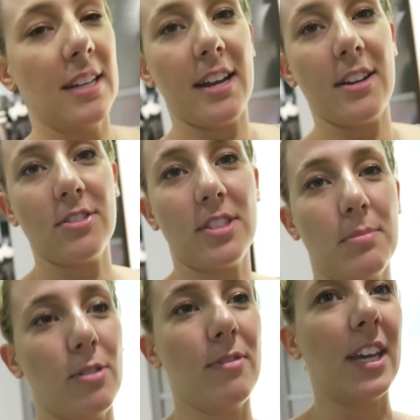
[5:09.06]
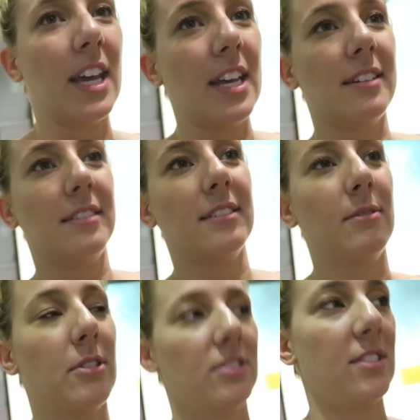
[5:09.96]
and I are just moving in.
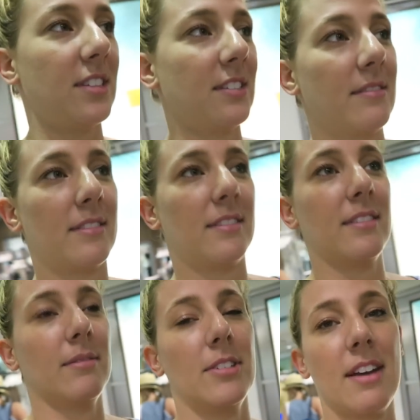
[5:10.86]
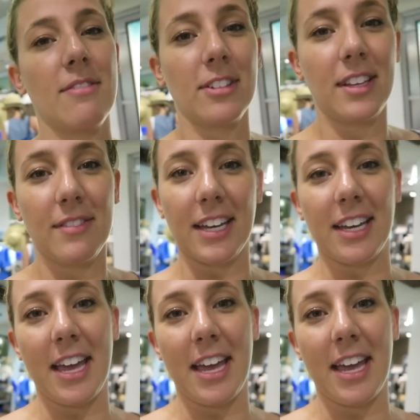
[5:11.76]
We're just, we're never leaving